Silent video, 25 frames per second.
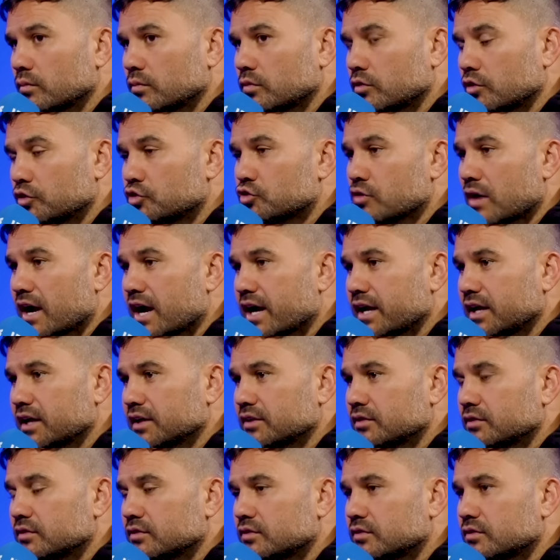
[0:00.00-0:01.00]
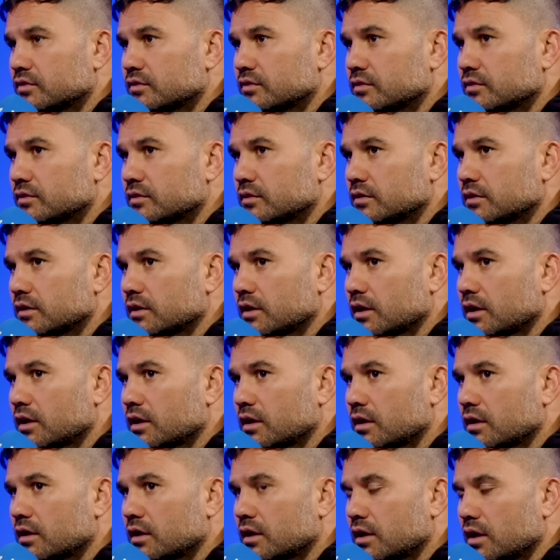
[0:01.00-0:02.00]
the Dragons
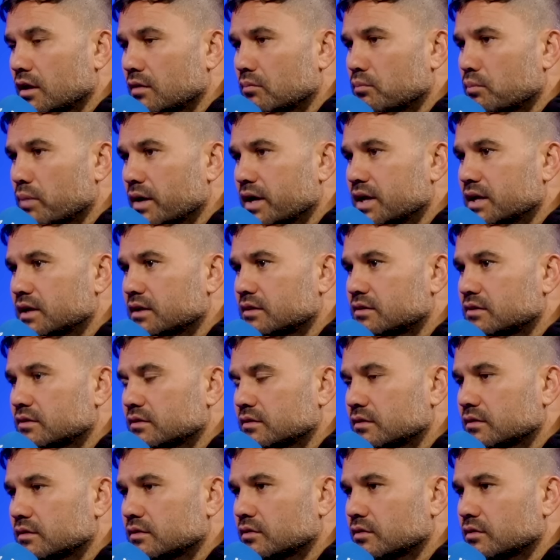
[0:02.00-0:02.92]
can beat